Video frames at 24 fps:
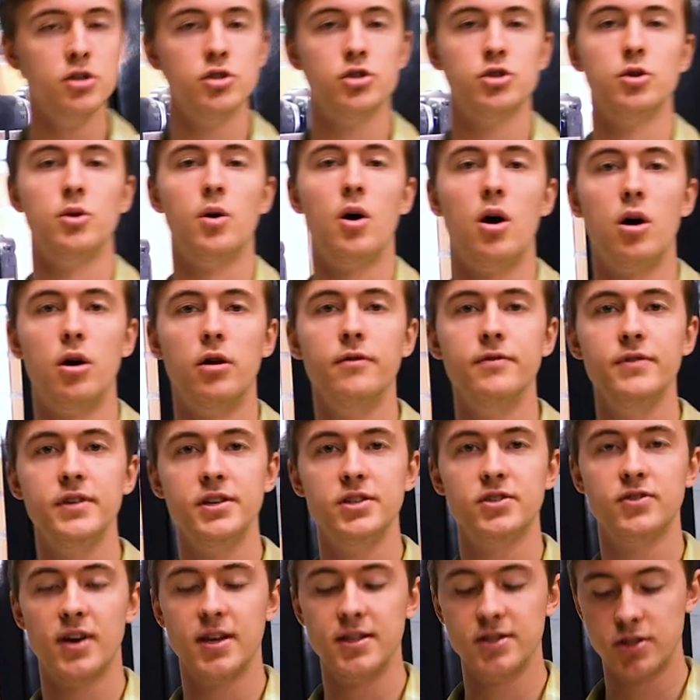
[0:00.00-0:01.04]
So all of
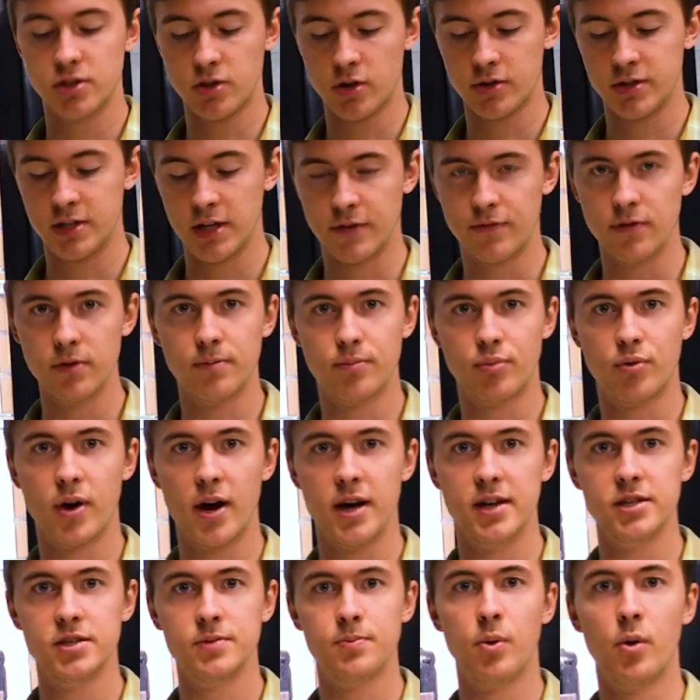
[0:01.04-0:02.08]
these lenses are different
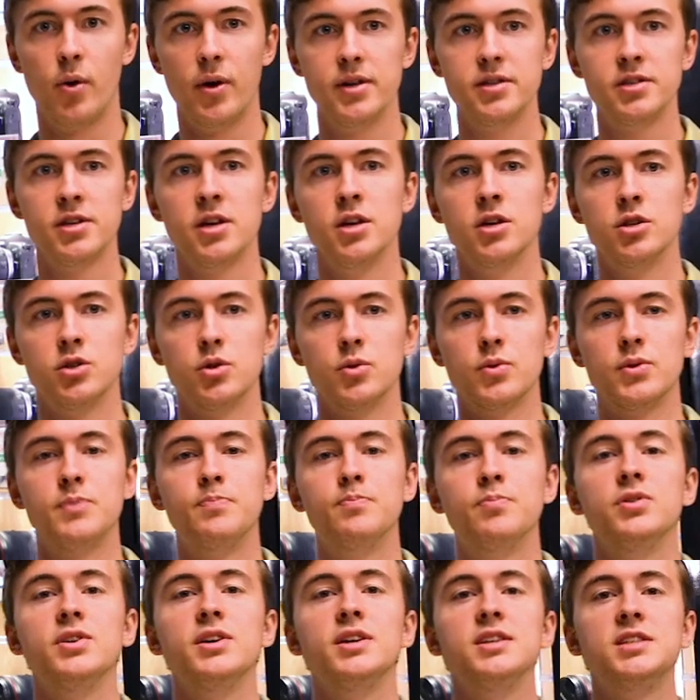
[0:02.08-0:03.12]
price points, so
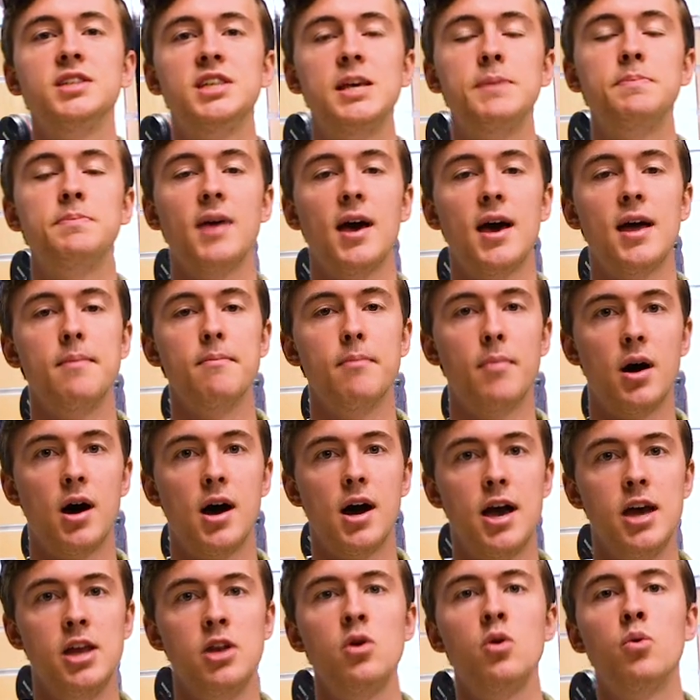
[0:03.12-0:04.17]
please keep that in
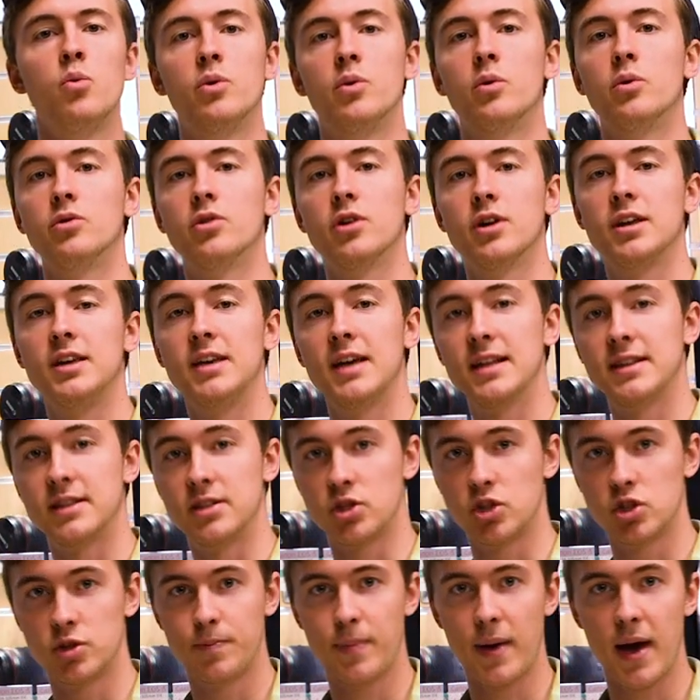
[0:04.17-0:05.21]
mind when we're looking at
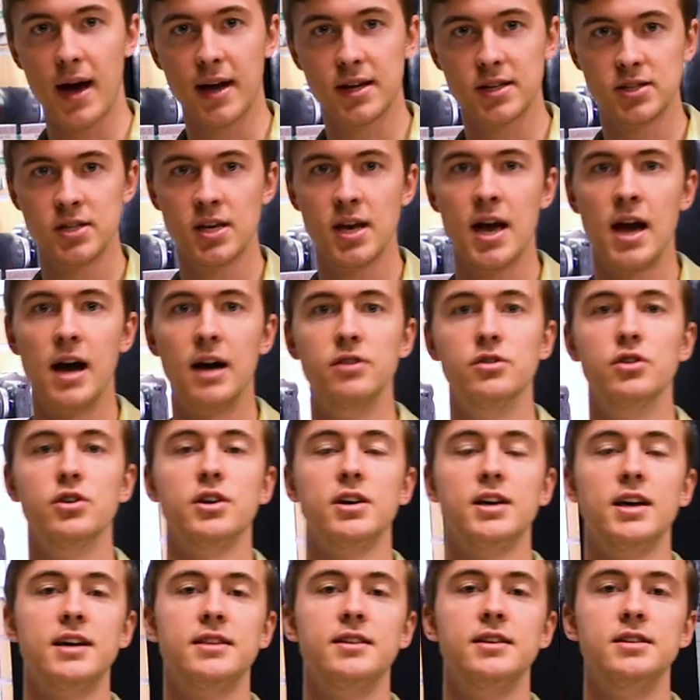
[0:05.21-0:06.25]
the specs and
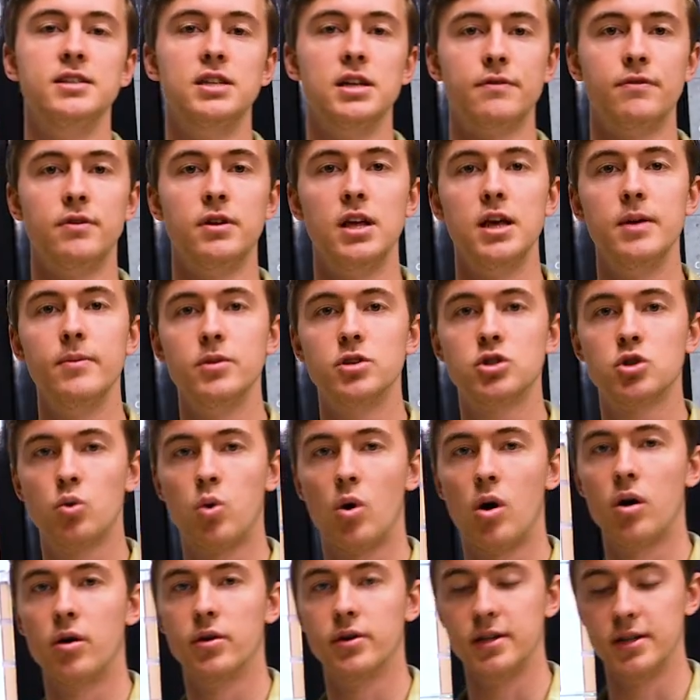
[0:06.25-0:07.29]
looking at the different image
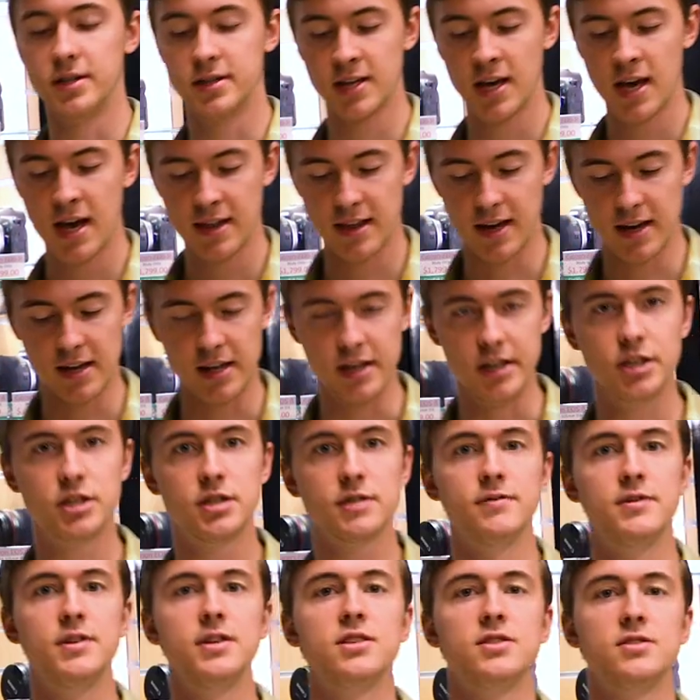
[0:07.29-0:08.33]
qualities that
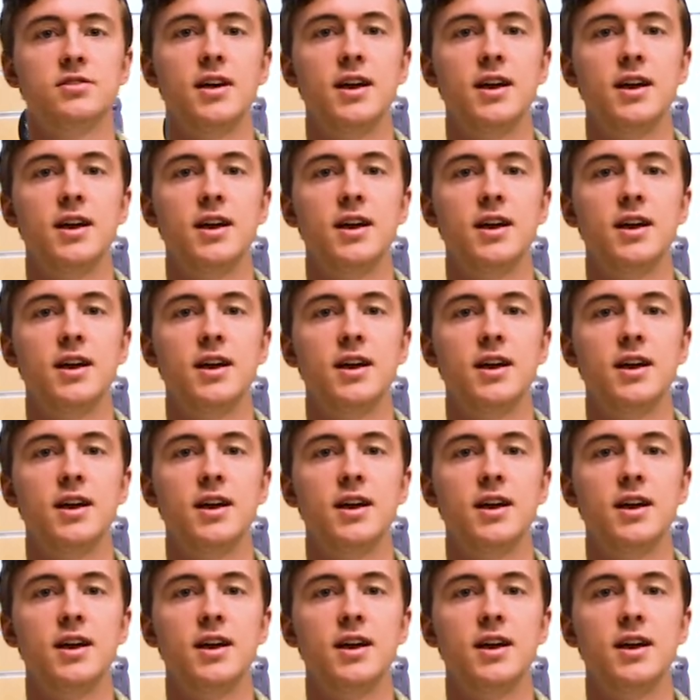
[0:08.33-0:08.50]
each of these